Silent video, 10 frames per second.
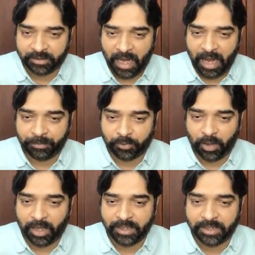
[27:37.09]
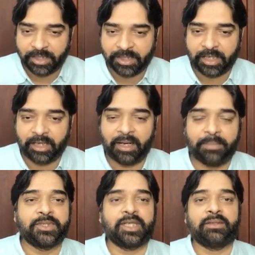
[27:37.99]
I have to arrange this single
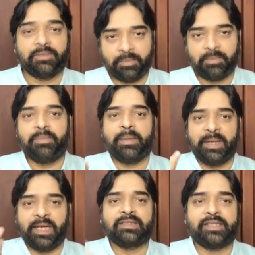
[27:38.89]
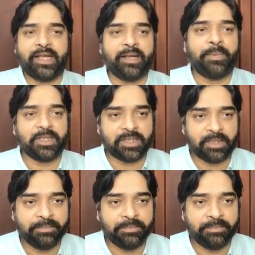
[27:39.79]
object. Maybe let's take a person.